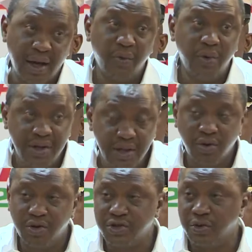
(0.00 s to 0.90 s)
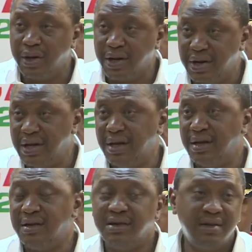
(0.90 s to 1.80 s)
And we did also agree
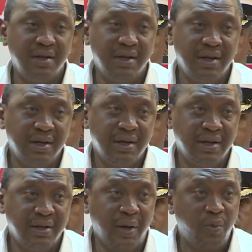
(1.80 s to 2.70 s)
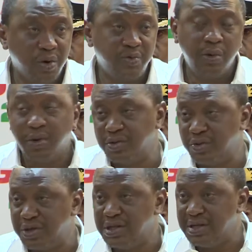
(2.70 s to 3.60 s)
that what we want
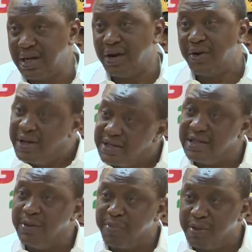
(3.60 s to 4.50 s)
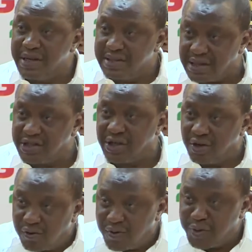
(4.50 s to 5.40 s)
to see now is the
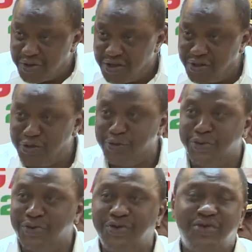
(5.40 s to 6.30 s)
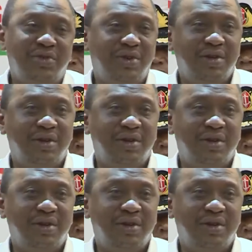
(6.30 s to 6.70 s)
implementation of those issues